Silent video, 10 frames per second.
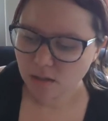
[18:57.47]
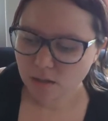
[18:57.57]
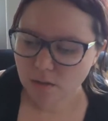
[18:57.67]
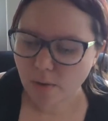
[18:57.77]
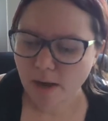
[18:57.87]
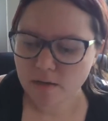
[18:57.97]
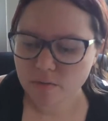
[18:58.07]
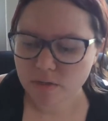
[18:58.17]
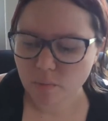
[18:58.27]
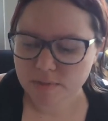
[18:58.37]
You know, I know
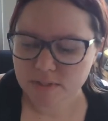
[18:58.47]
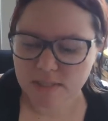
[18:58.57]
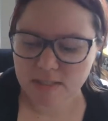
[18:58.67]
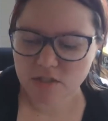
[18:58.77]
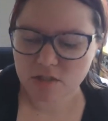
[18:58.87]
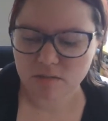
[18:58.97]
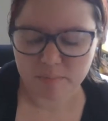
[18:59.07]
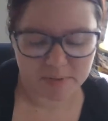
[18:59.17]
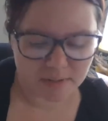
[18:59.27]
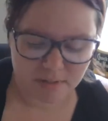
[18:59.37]
he wants attention,
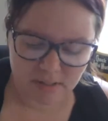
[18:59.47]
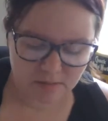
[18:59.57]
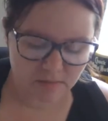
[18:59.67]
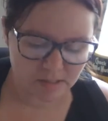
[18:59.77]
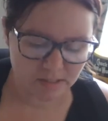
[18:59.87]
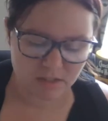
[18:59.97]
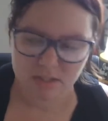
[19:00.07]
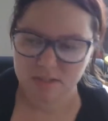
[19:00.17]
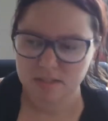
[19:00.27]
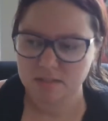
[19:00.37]
but he really
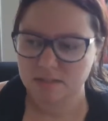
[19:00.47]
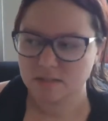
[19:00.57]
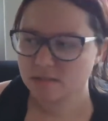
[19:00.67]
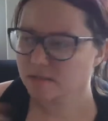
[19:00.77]
just